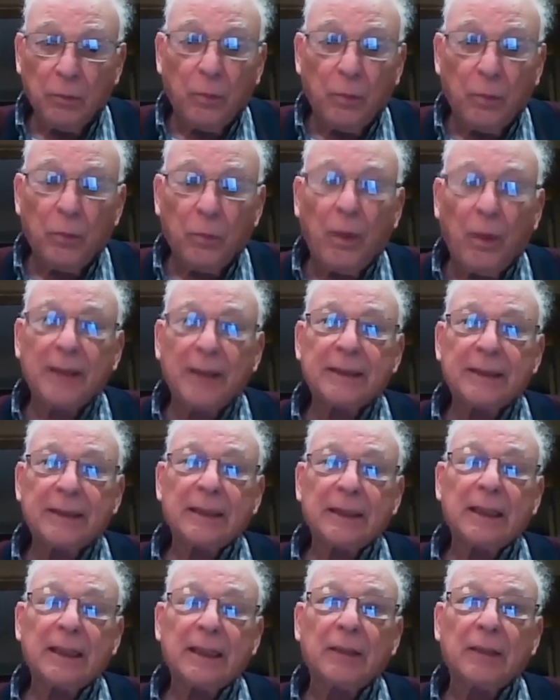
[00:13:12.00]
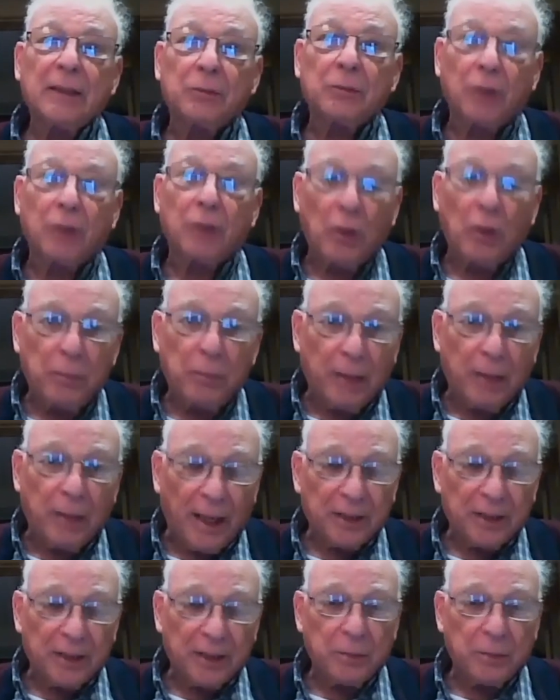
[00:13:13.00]
what
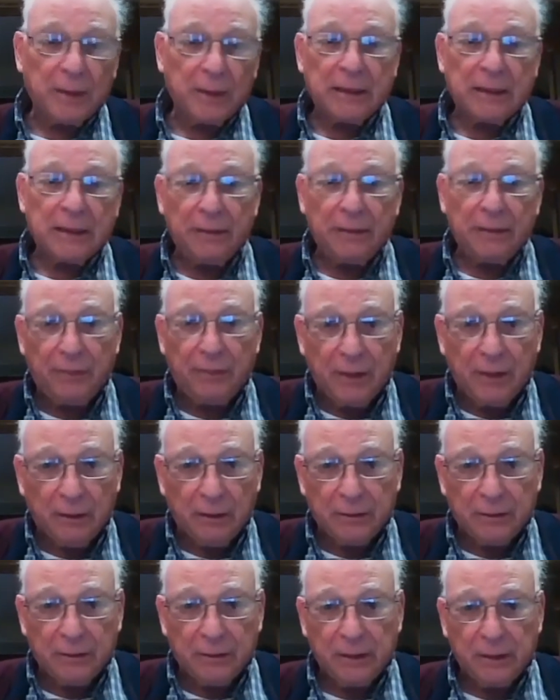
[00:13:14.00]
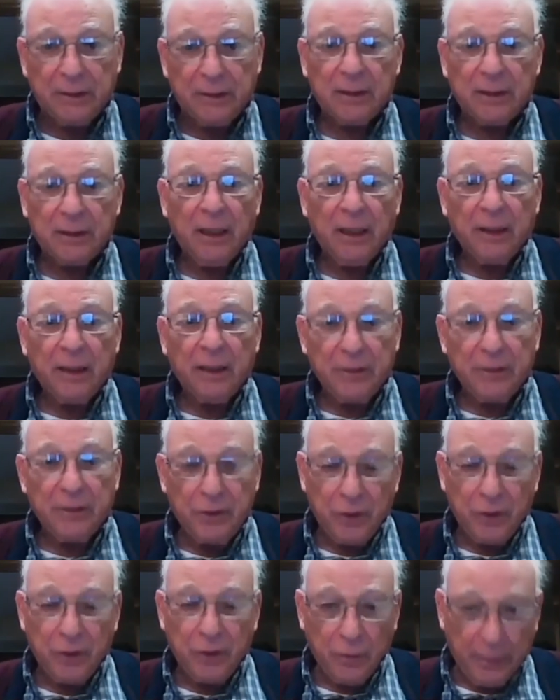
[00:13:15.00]
roadblocks, what difficulties did
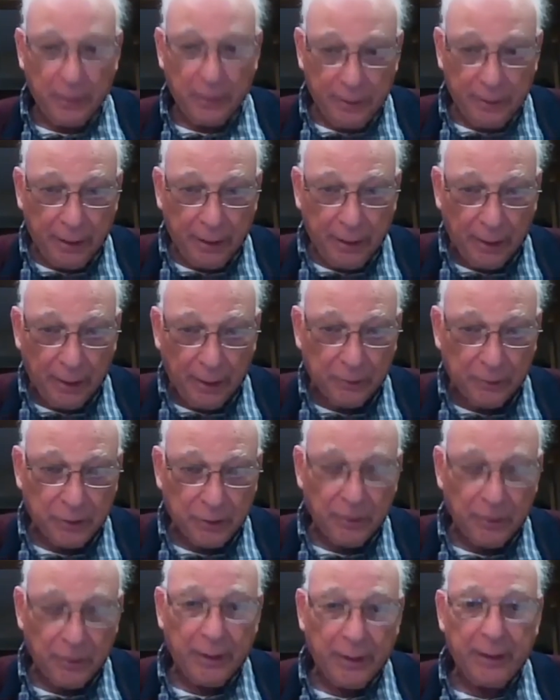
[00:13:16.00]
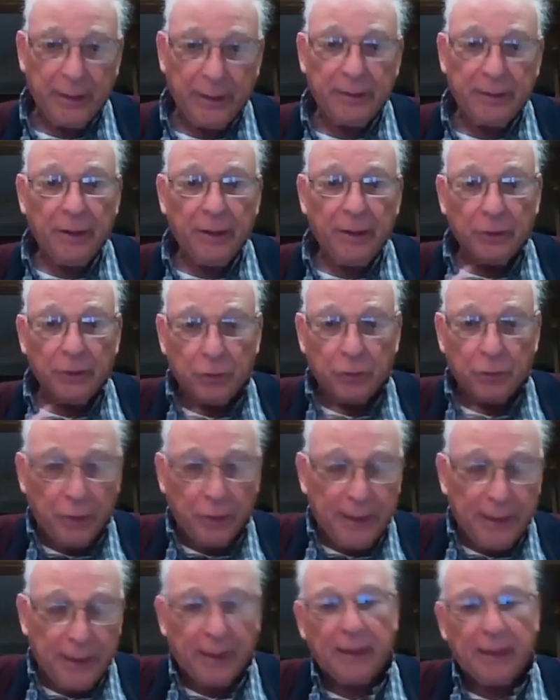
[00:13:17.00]
you encounter in
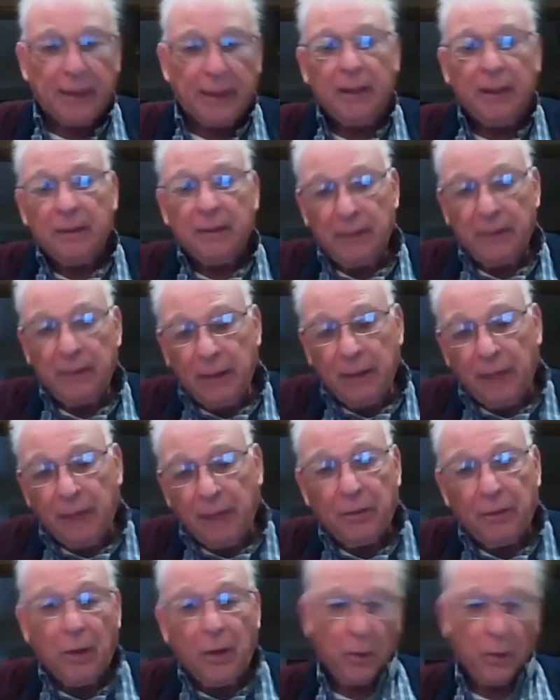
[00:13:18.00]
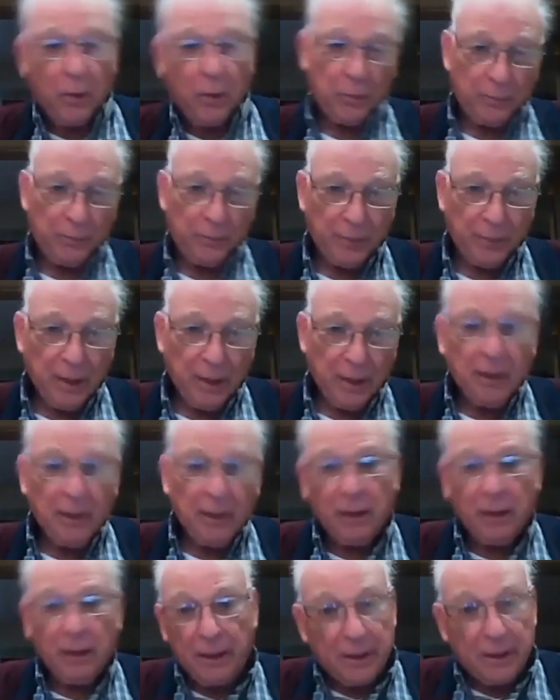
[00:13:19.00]
treating the Navajo?
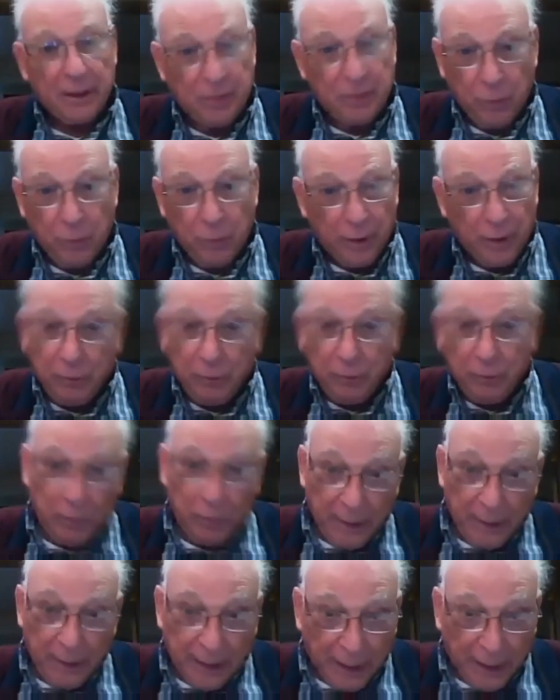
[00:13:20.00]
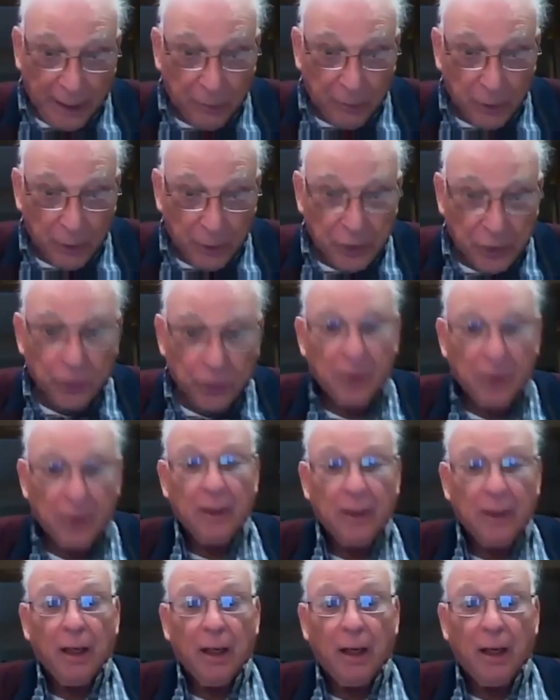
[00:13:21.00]
I guess one would be language,
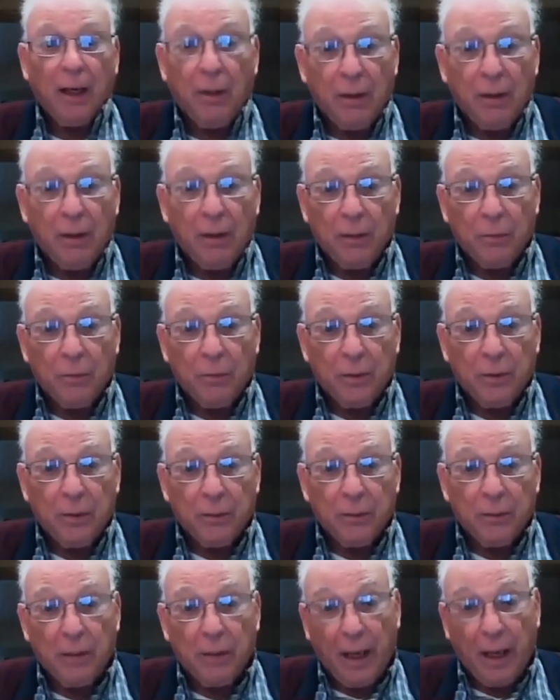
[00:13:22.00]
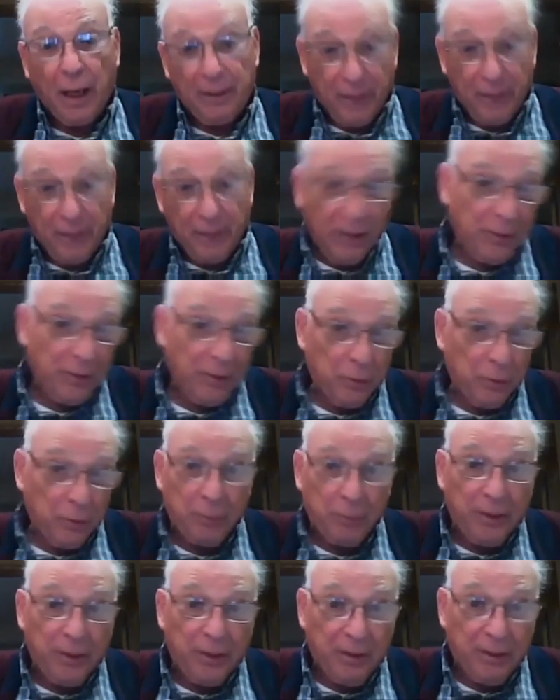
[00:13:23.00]
and the other would
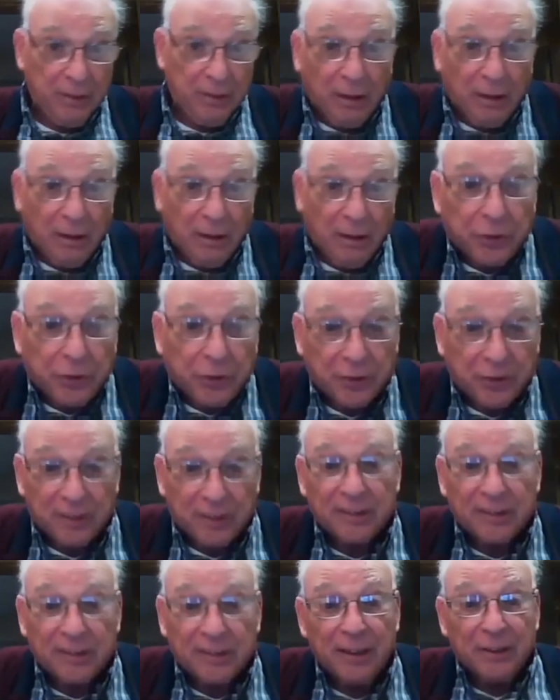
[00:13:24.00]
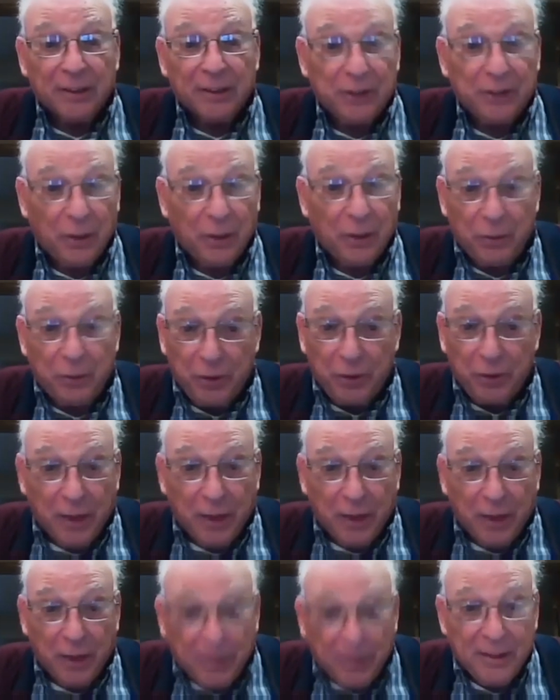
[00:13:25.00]
be cultural. So would you
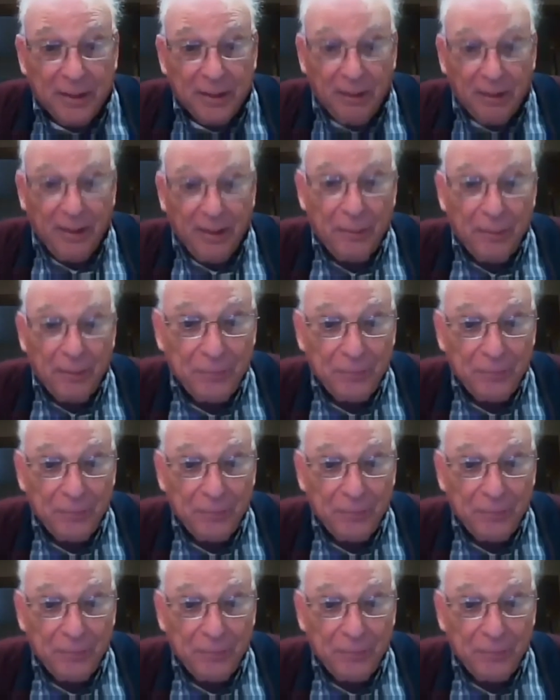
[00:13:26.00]
comment on them?